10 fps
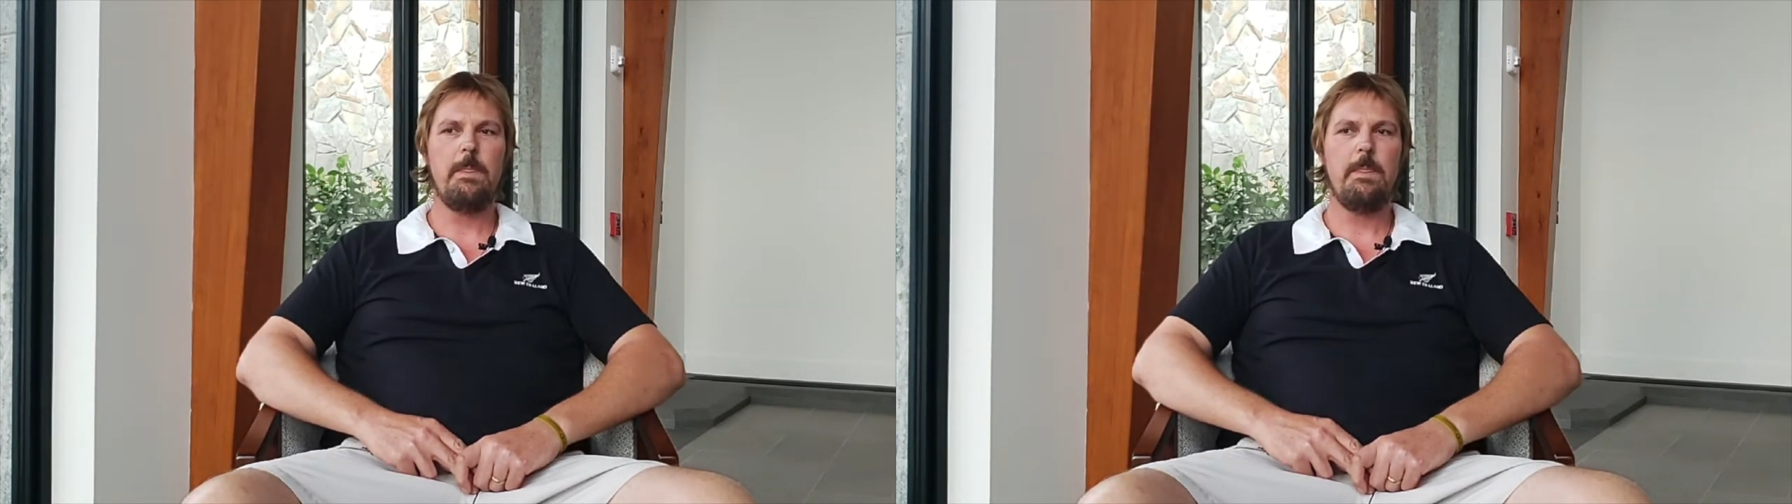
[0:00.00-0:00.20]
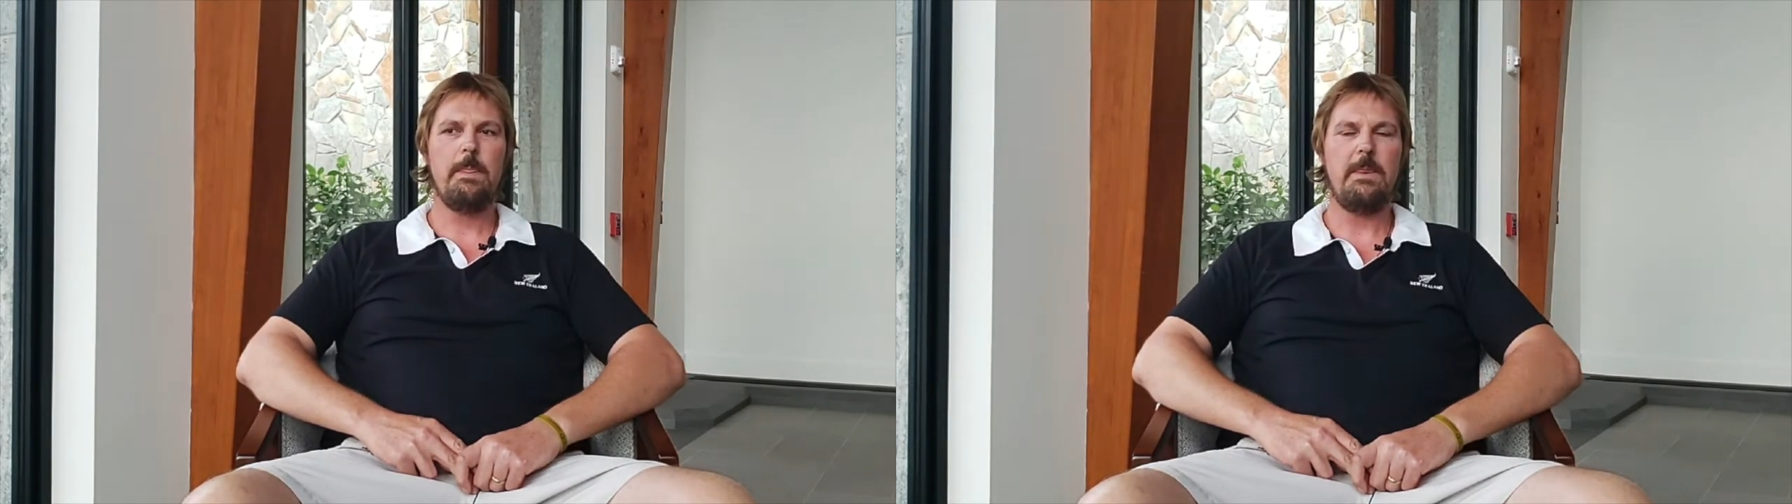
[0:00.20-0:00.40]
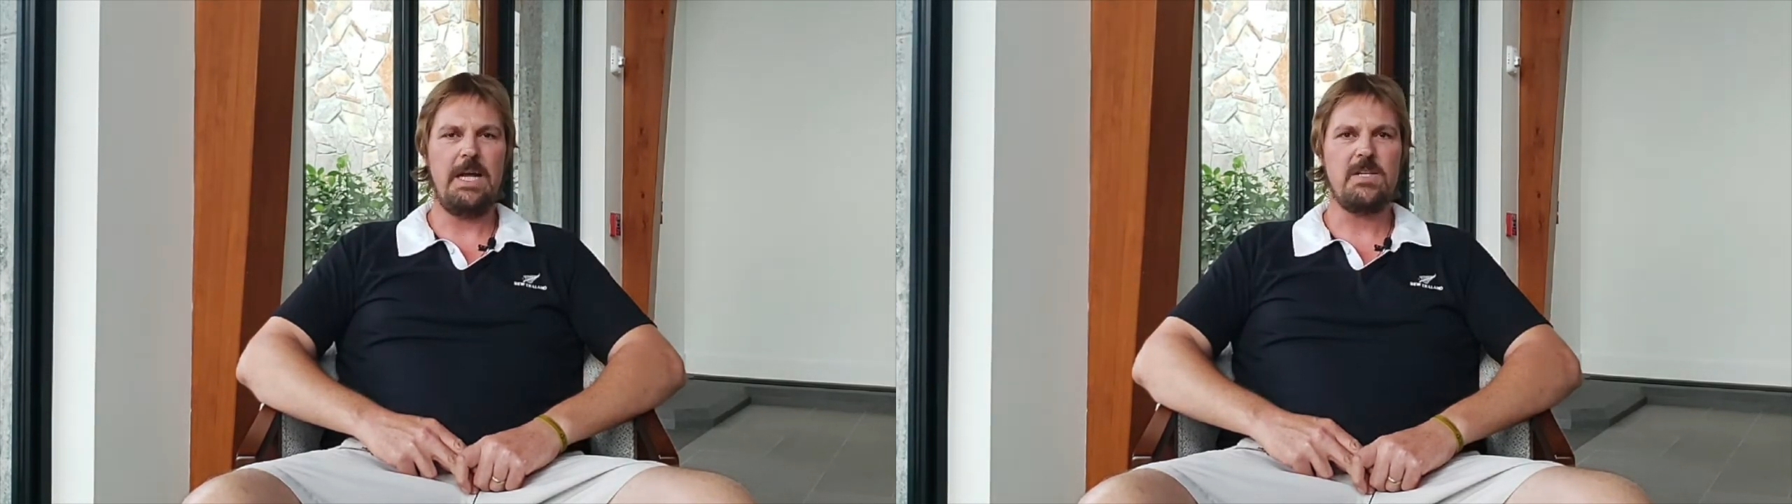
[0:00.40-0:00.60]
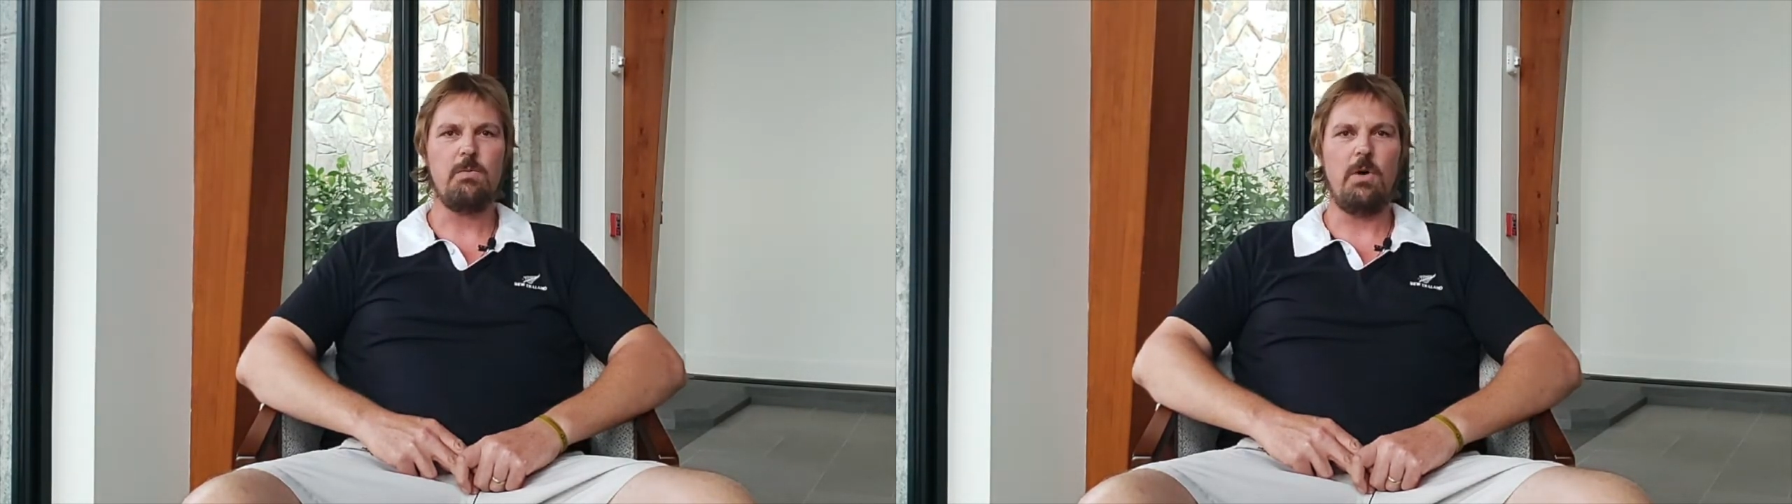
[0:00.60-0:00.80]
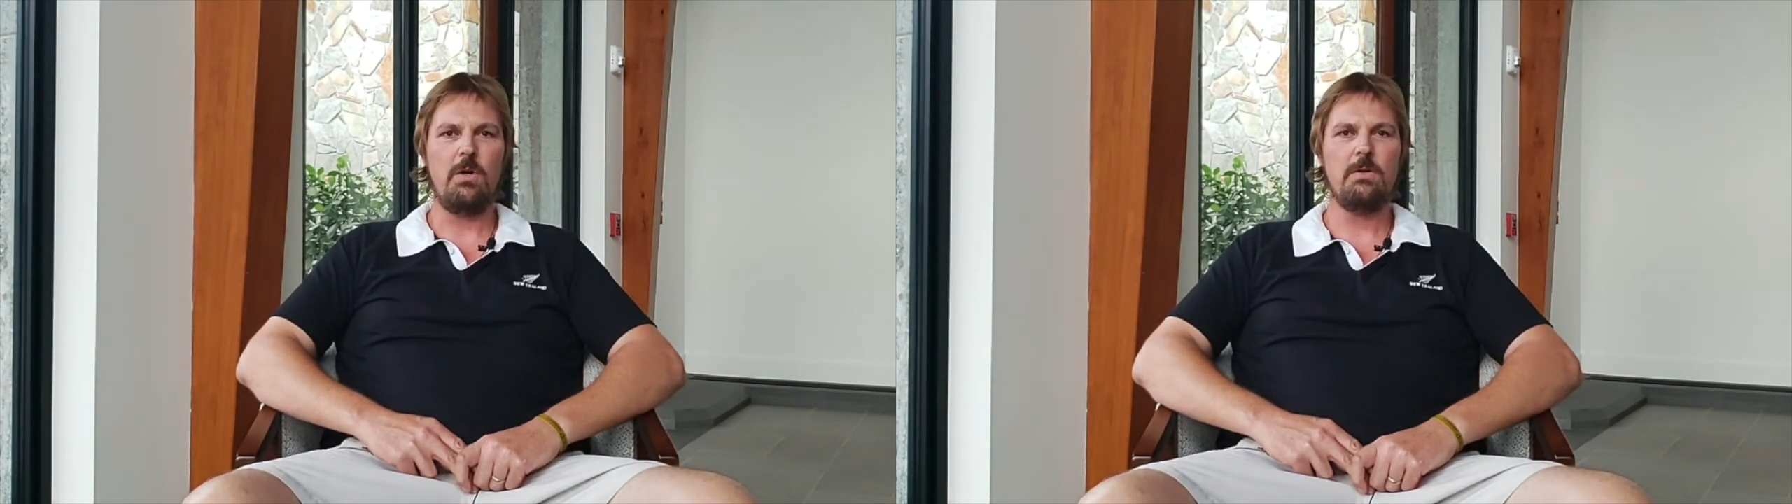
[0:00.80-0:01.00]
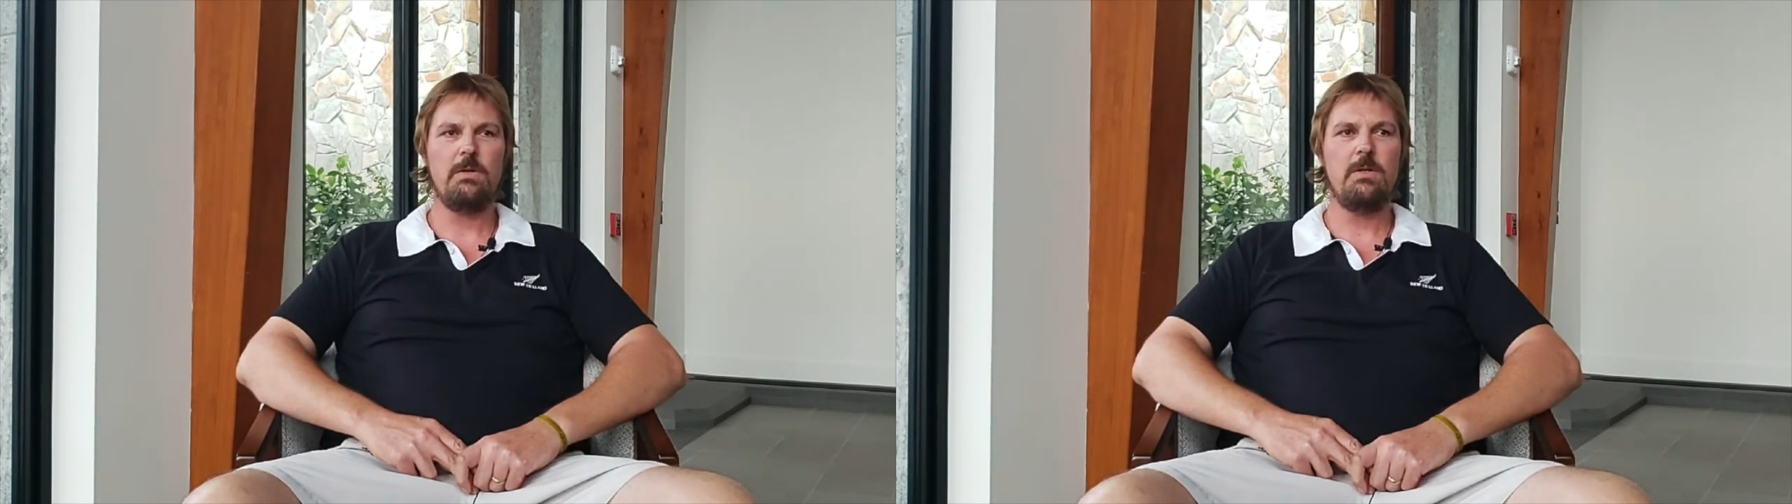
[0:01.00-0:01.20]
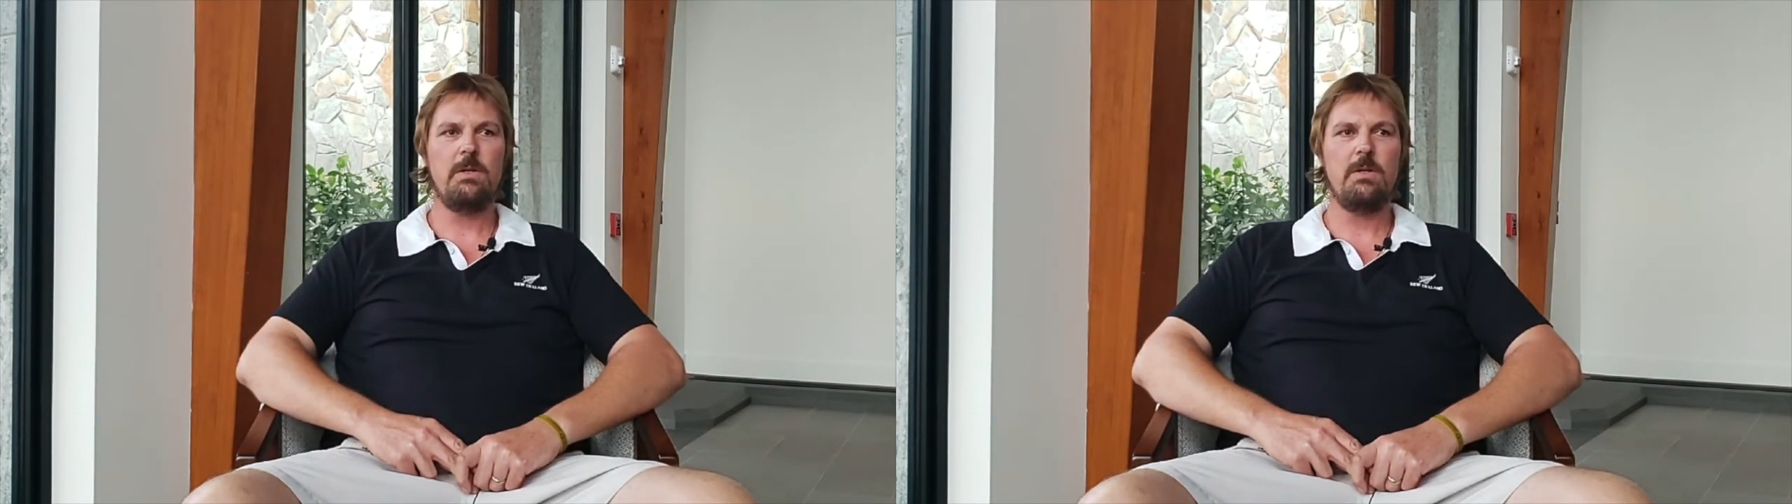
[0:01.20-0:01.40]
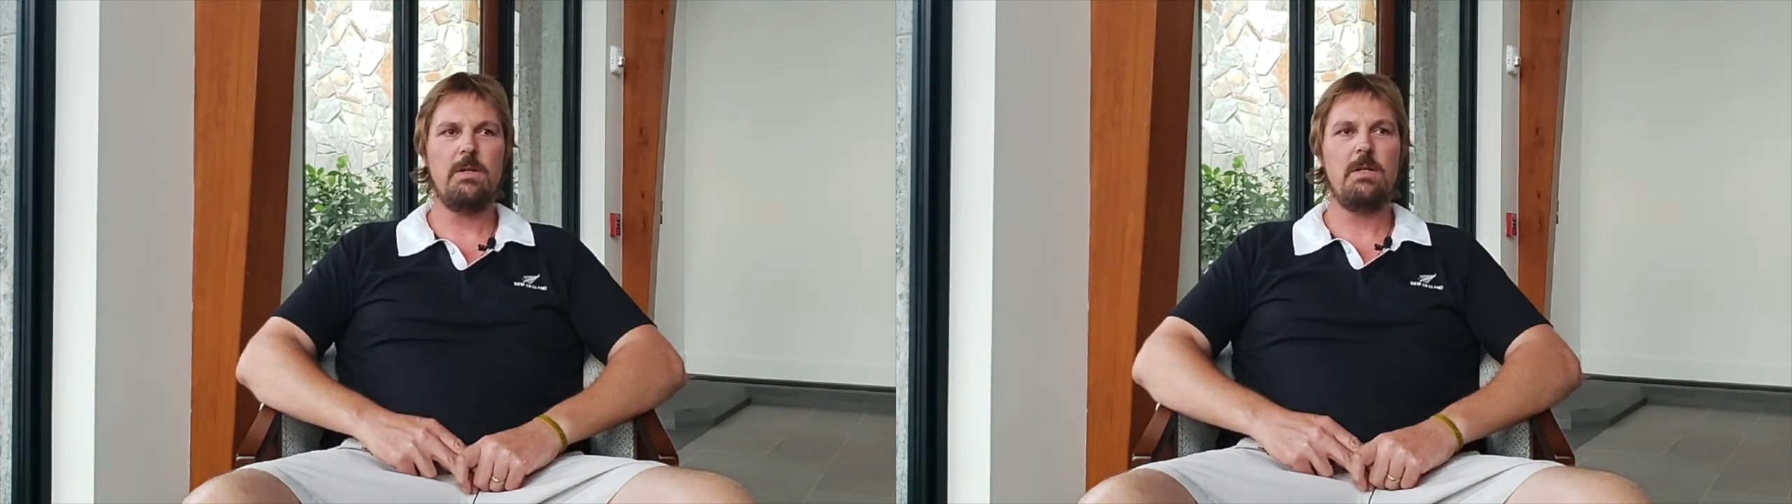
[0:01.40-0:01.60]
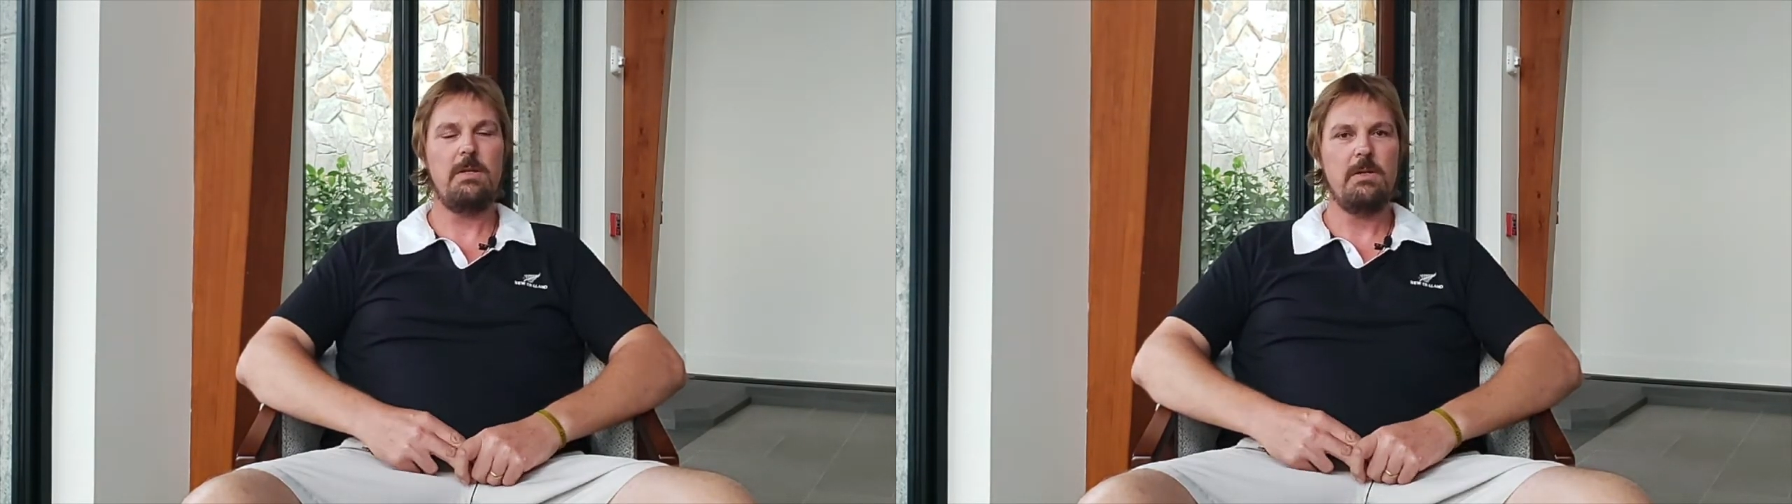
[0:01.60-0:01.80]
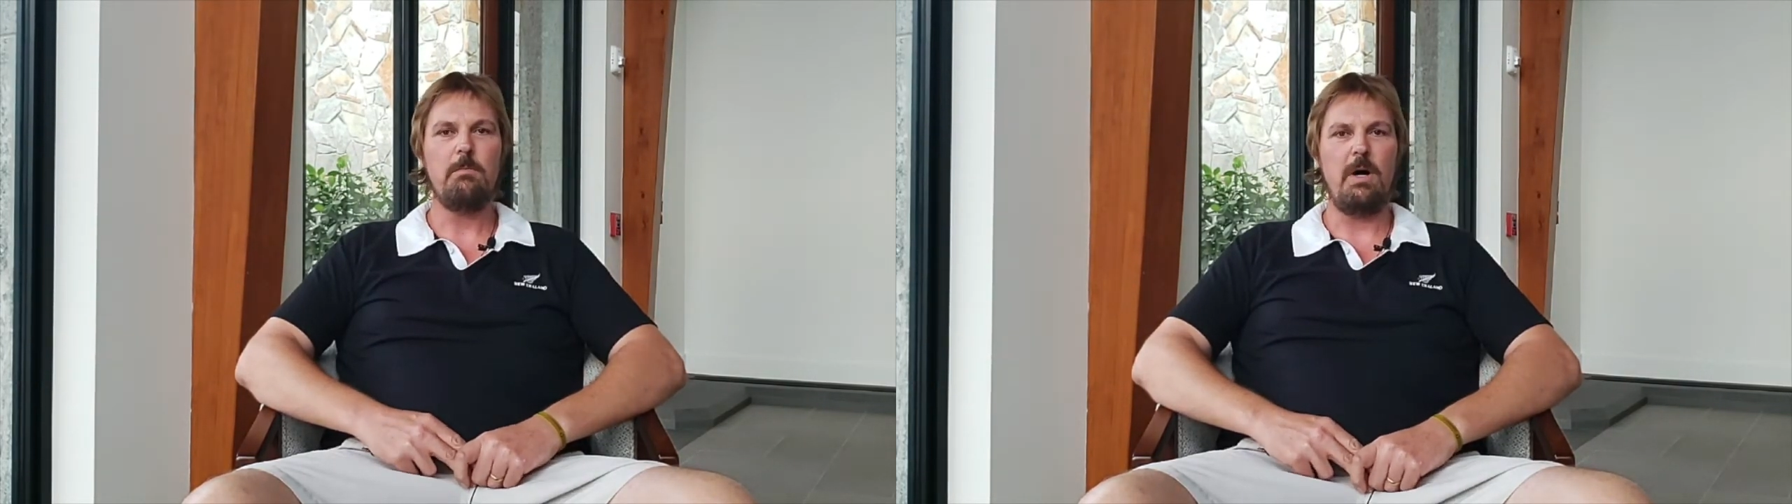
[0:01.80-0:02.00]
that's what
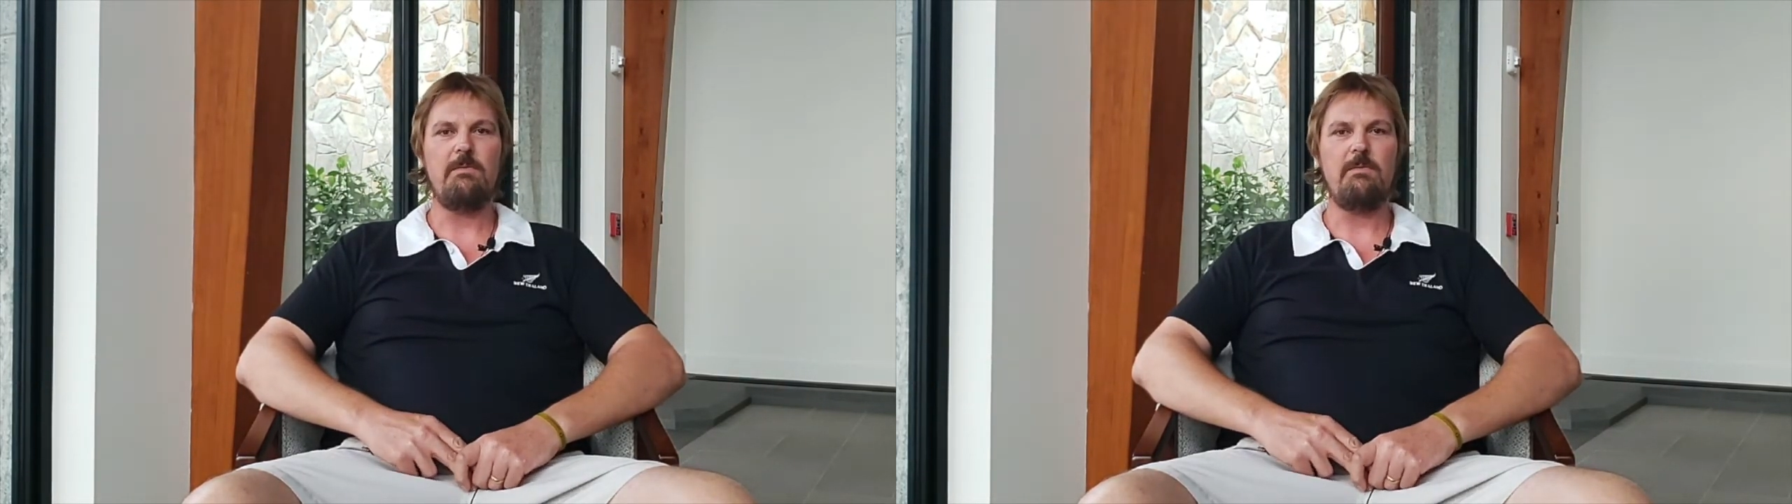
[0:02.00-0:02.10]
my